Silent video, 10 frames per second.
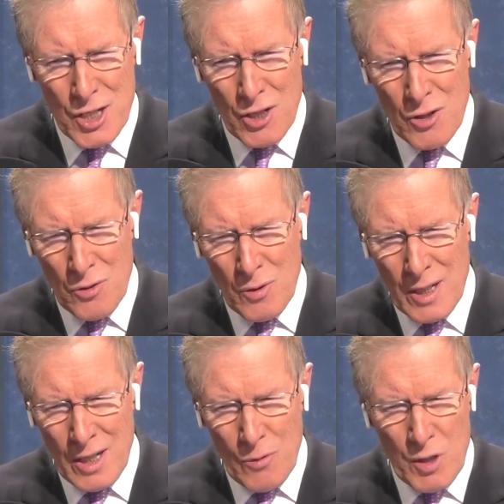do
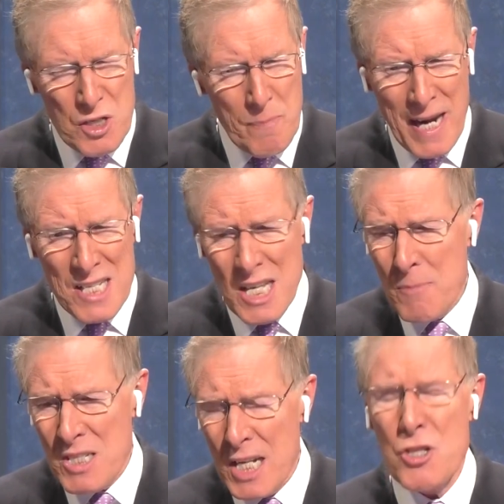which makes
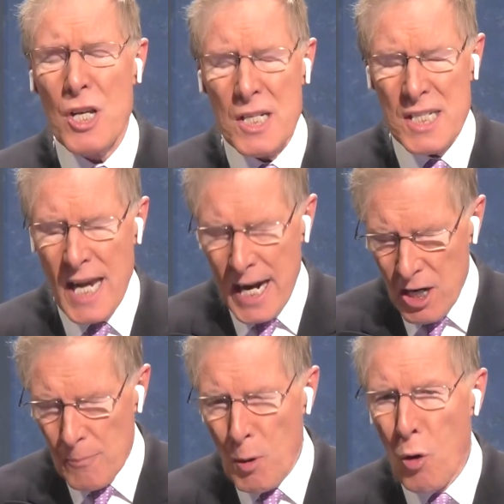them such
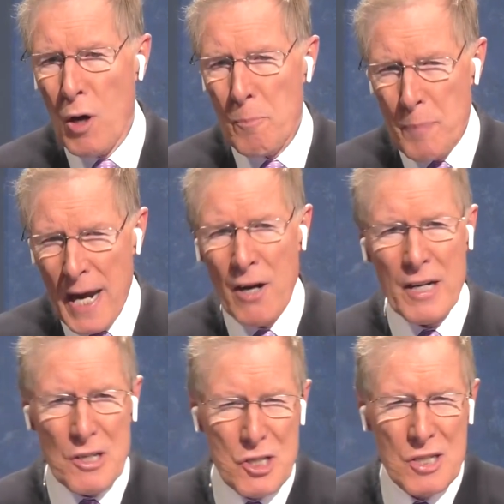terrible
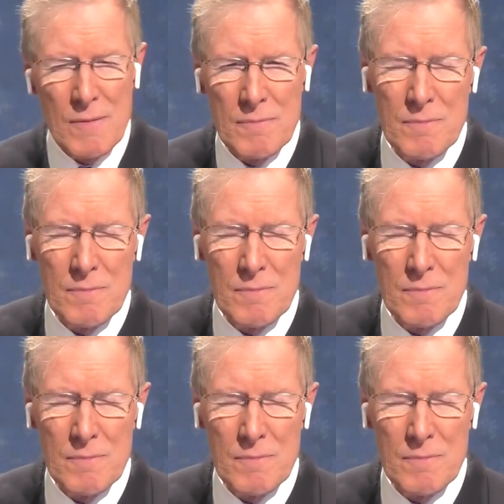parents?